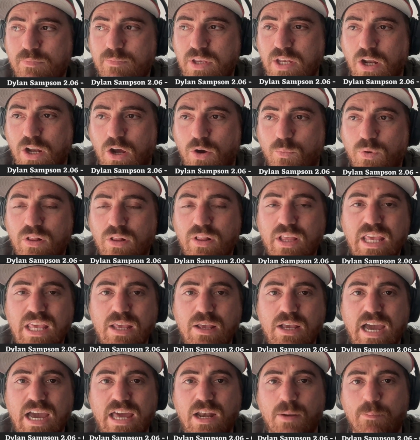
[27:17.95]
will
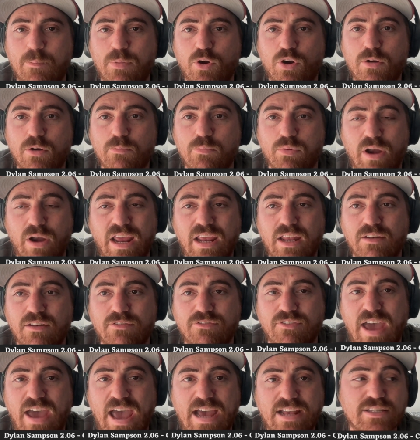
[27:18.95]
he kind of burn bright and
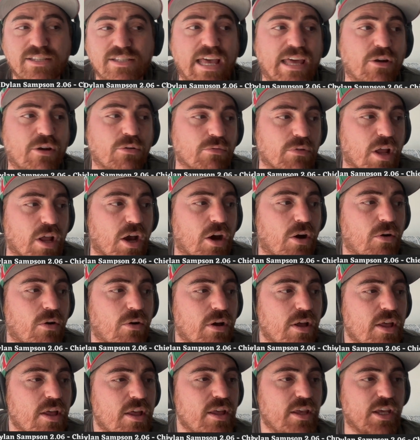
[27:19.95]
fast? I don't know.